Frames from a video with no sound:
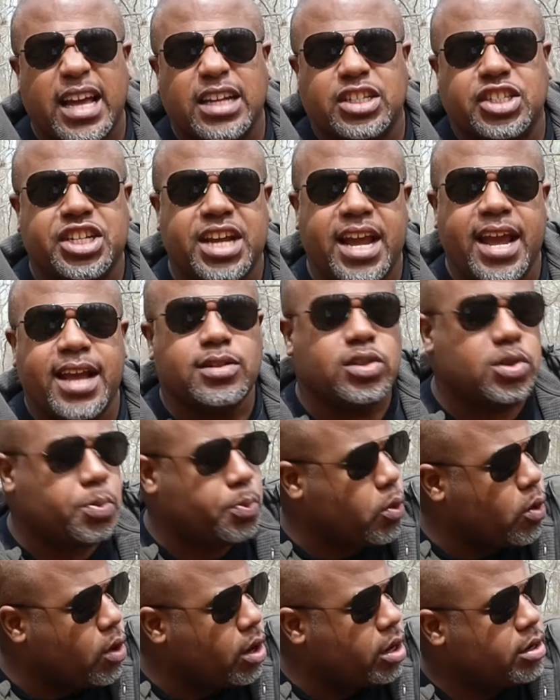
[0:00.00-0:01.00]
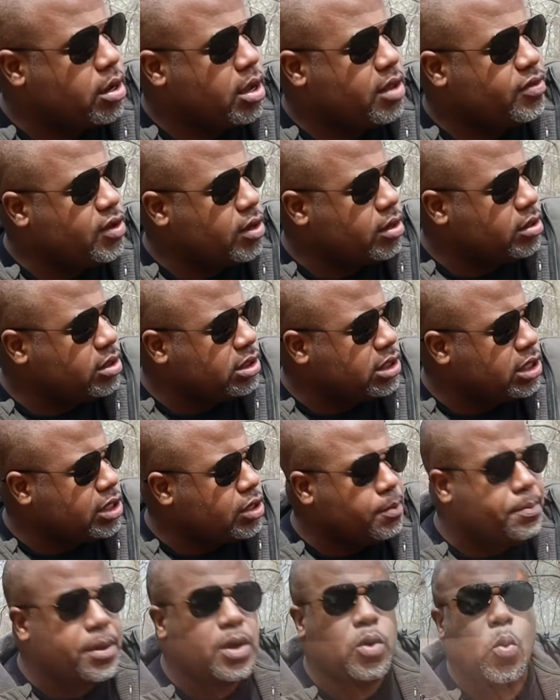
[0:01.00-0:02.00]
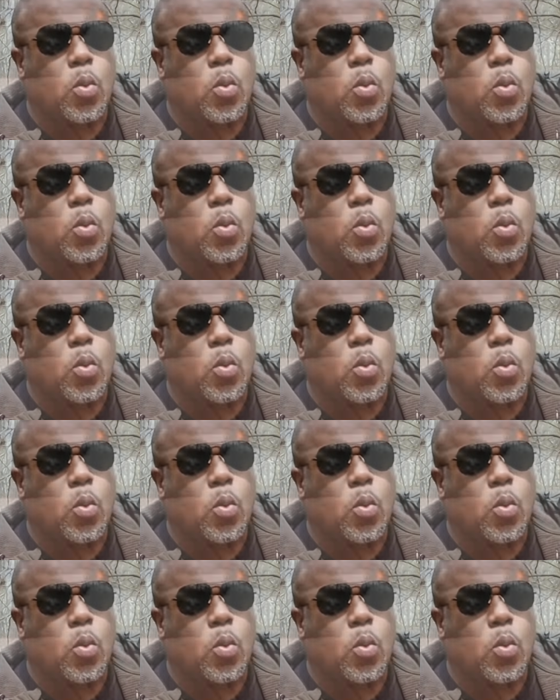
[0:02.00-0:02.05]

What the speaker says: a JanSport. They're a little bit